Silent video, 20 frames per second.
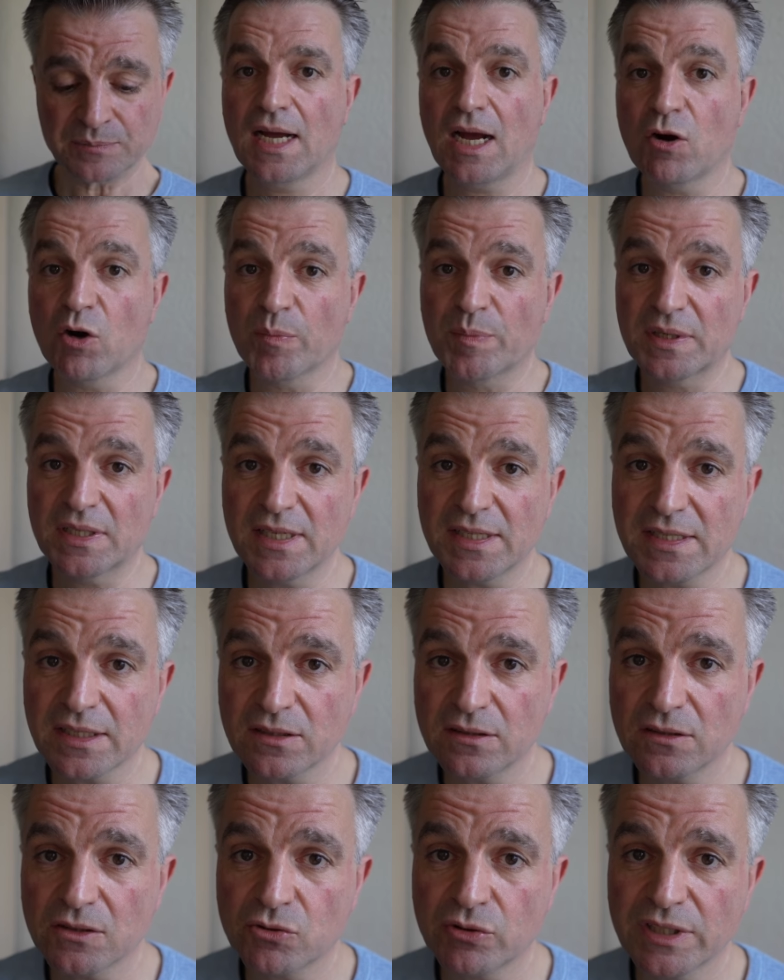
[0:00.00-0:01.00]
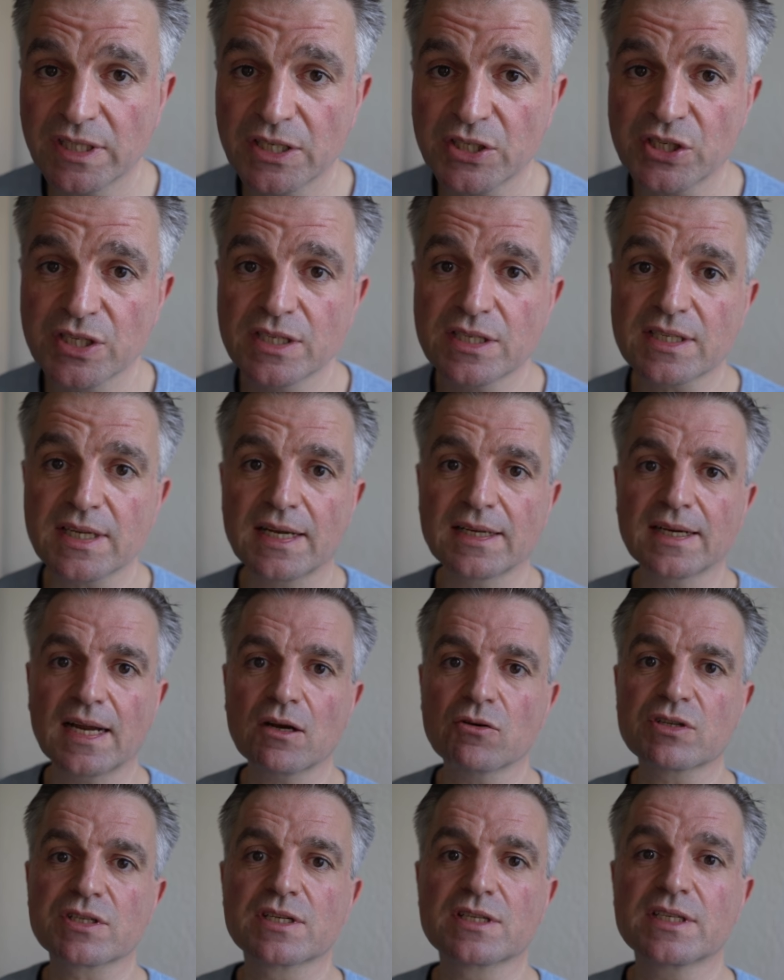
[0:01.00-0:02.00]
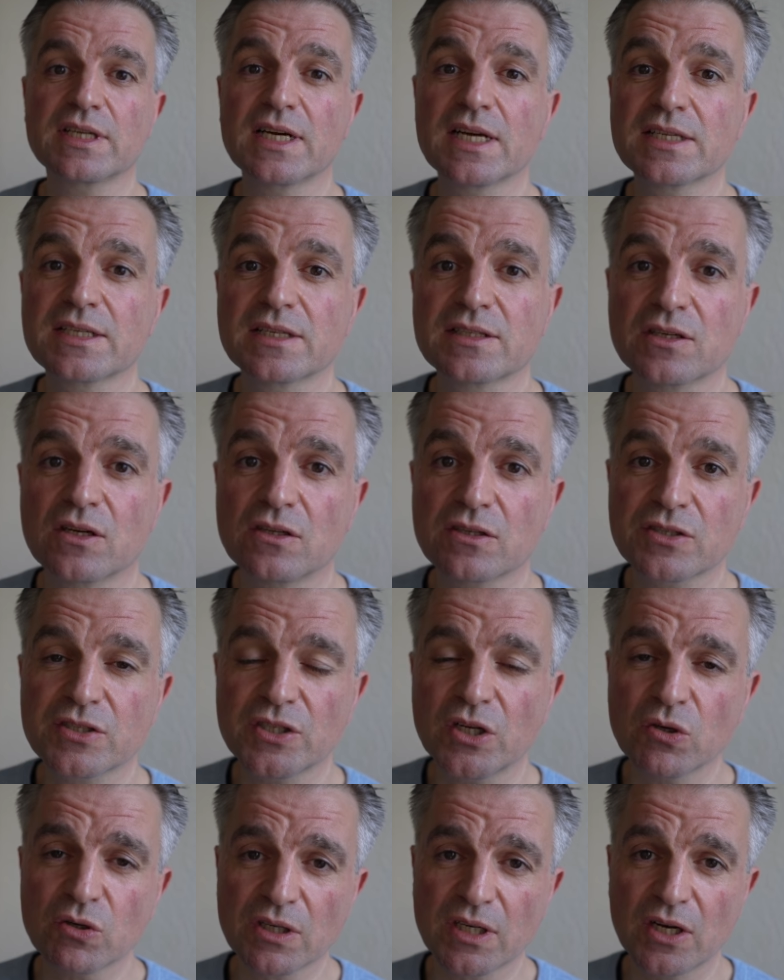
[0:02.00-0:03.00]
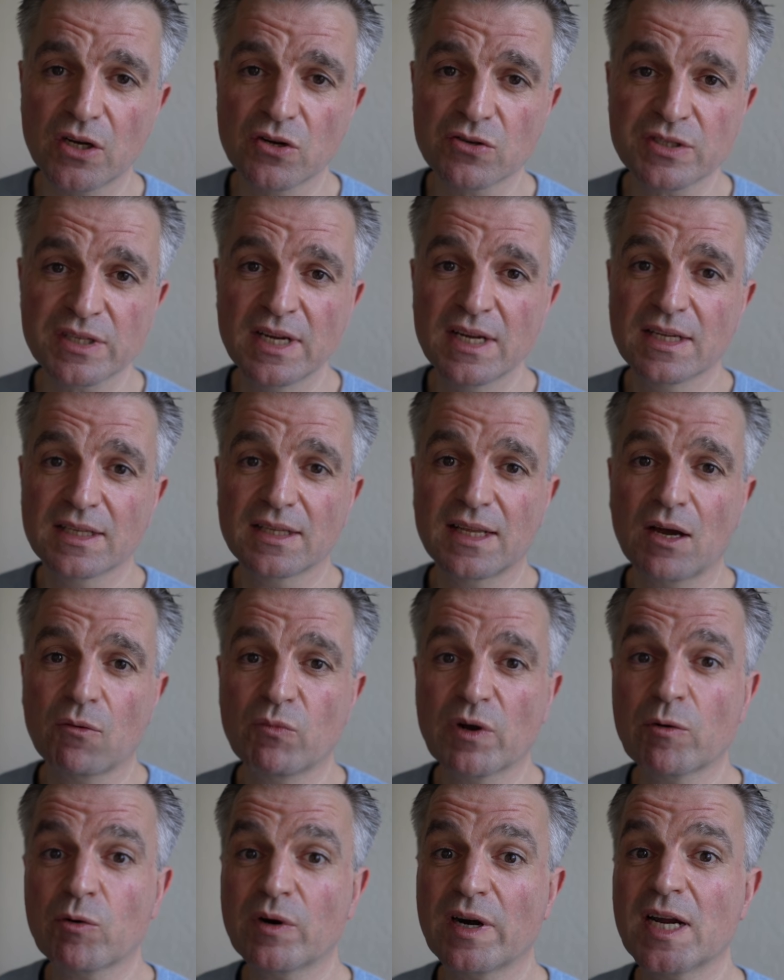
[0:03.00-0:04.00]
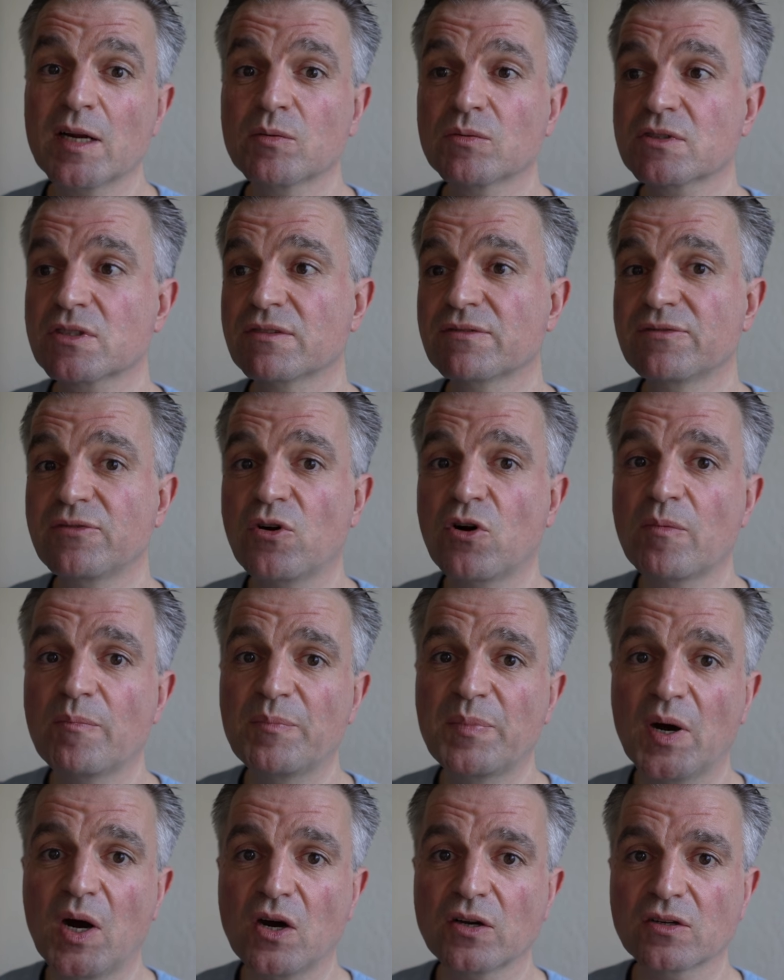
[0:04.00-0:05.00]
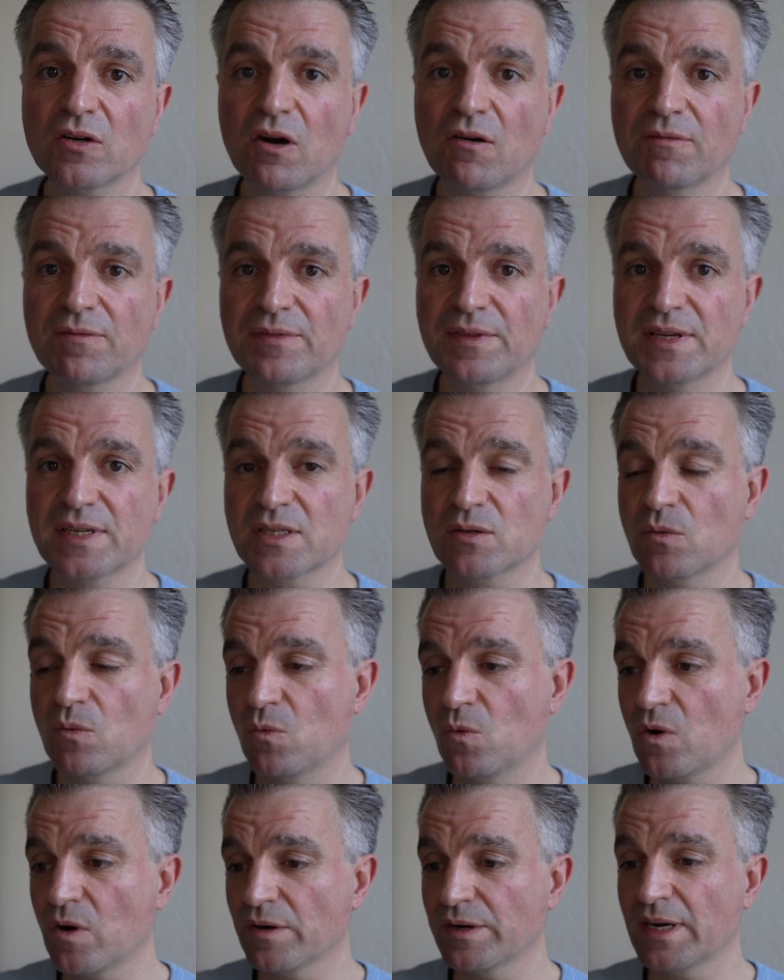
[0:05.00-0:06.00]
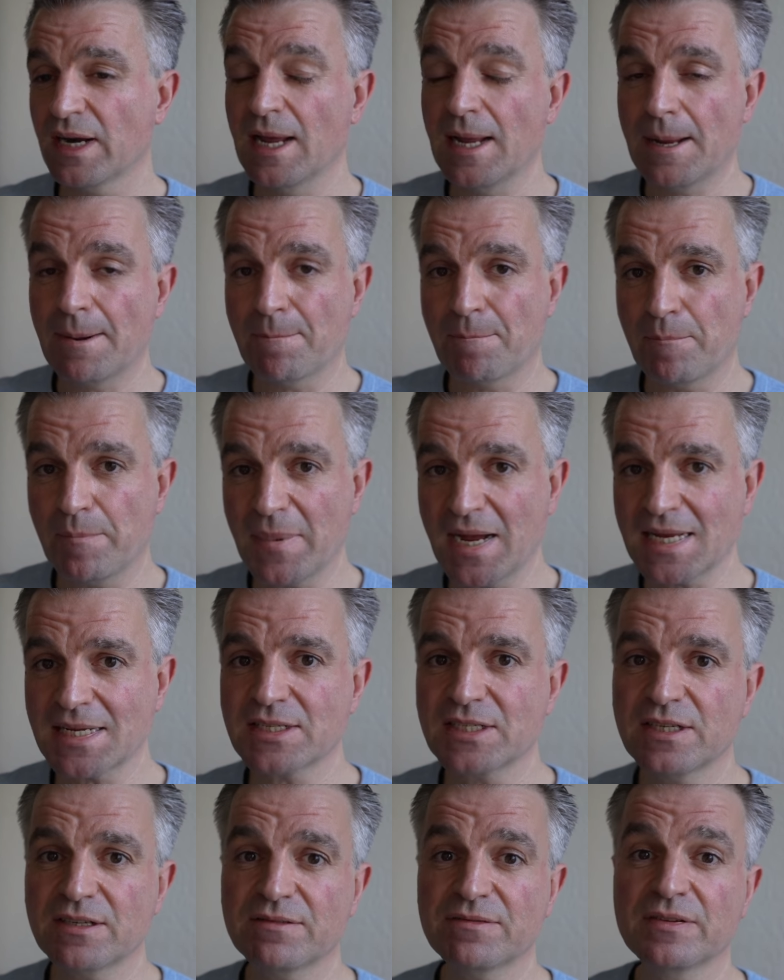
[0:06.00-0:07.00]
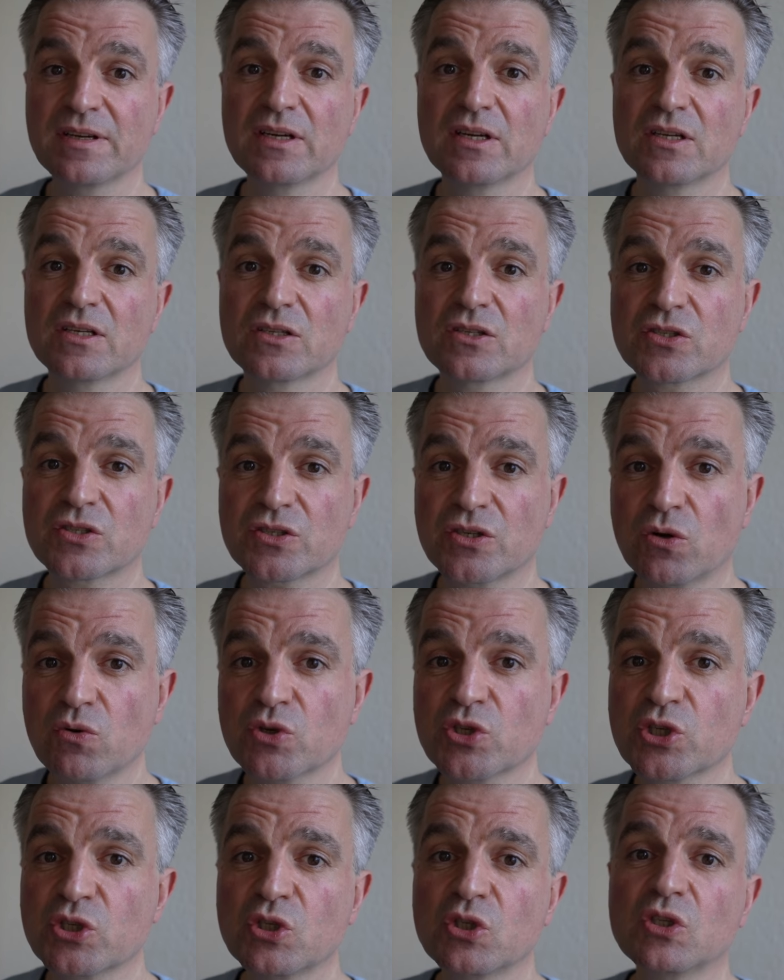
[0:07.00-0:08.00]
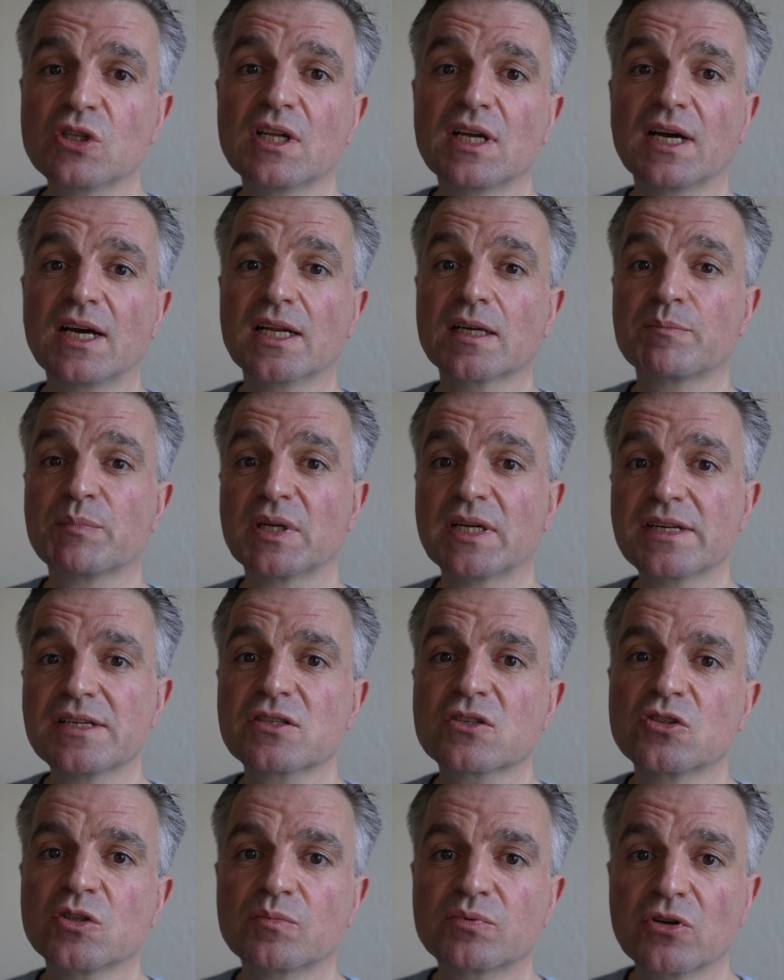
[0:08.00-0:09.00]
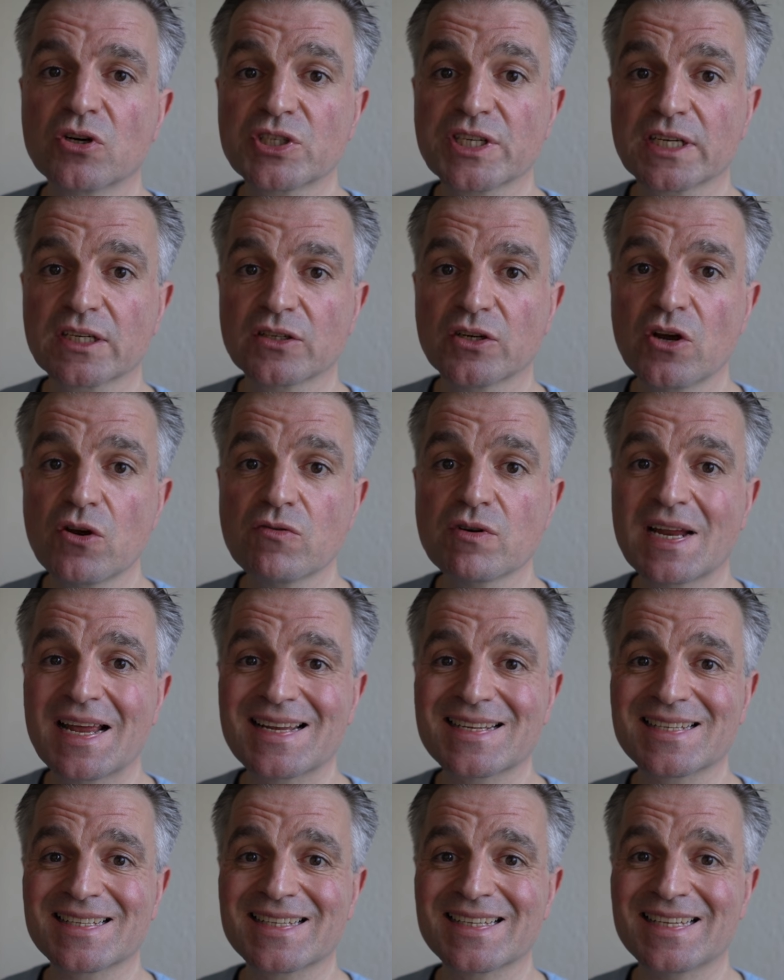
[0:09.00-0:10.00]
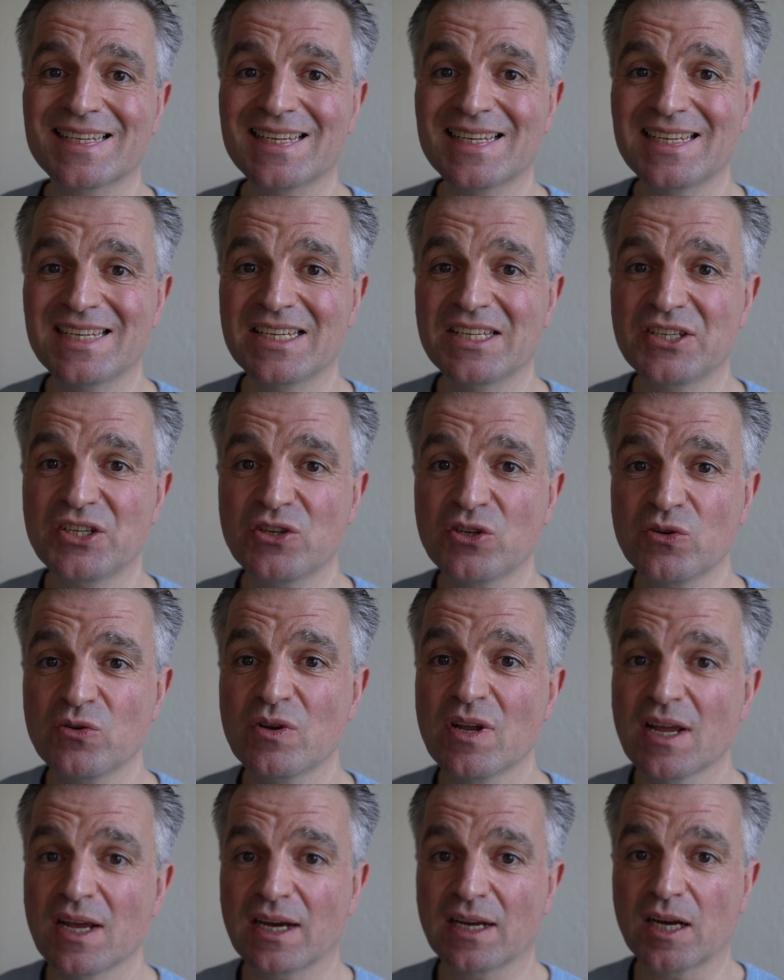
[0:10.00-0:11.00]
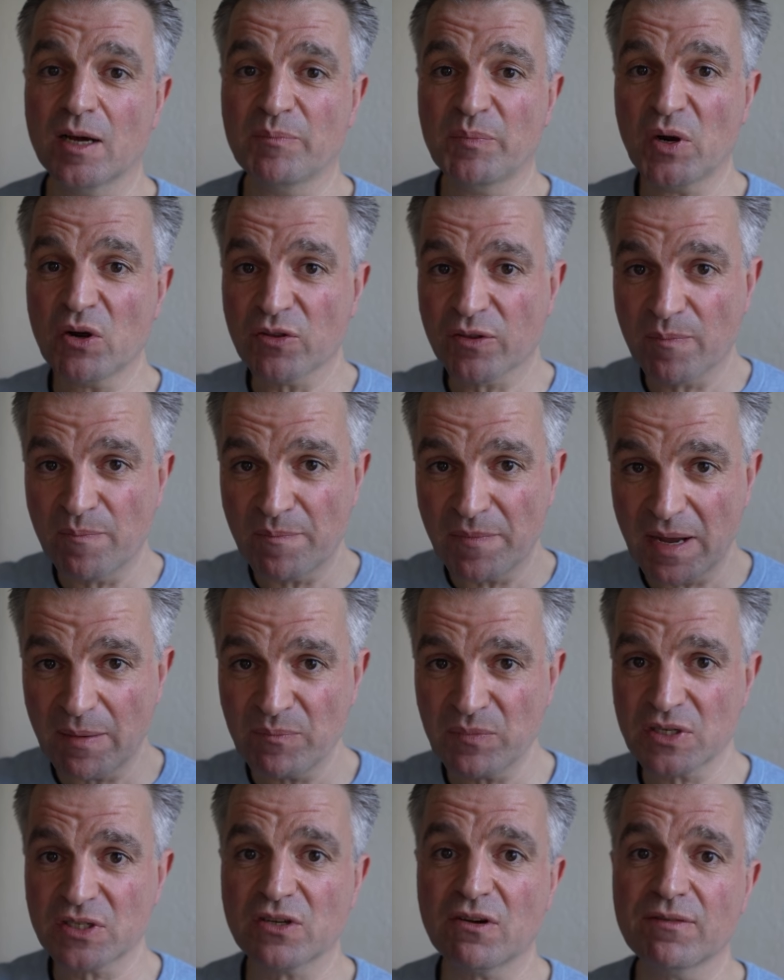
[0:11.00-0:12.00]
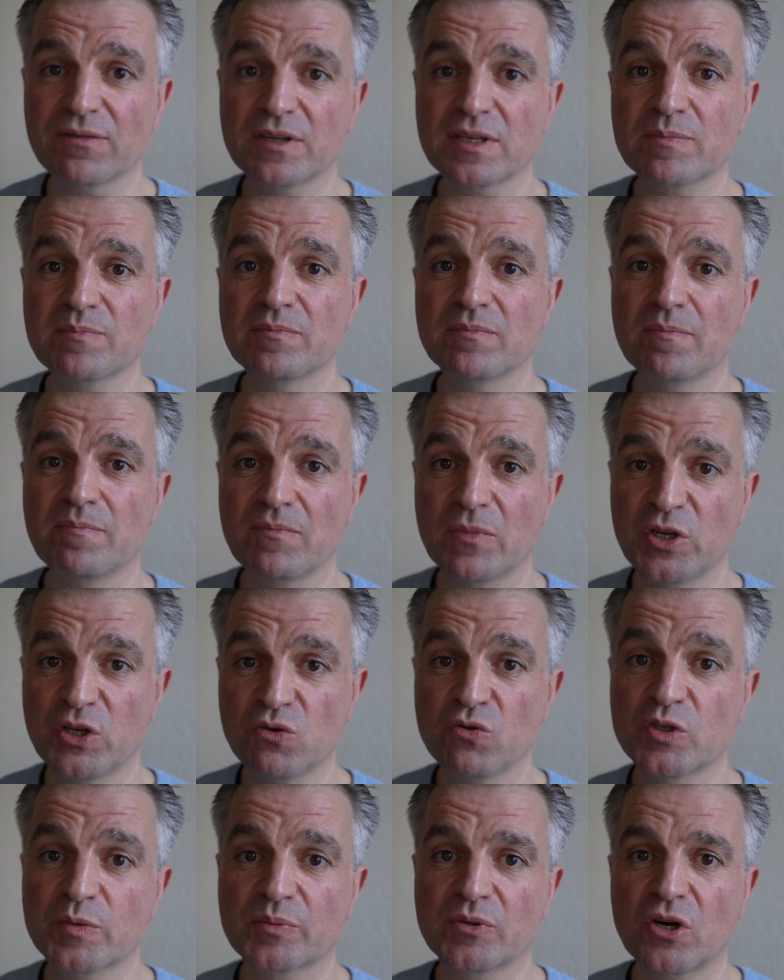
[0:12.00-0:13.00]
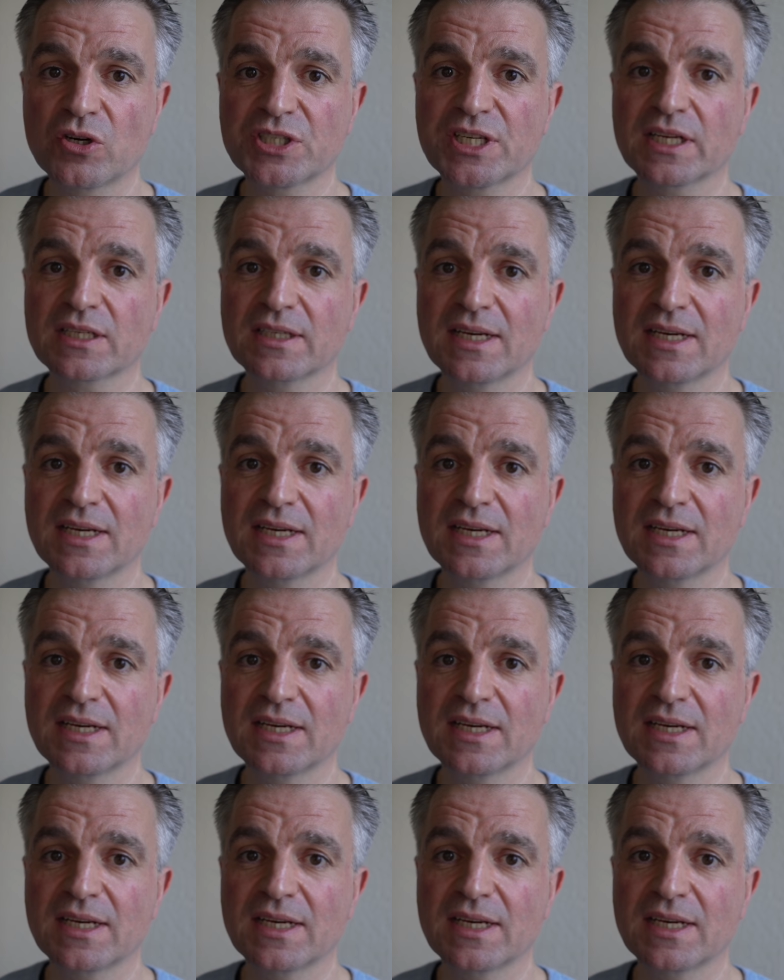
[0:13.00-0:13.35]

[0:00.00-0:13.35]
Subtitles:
Our political traditions and our societies are so close that we were able to form part of this one massive social and political project known as the EU, and are both members of this huge project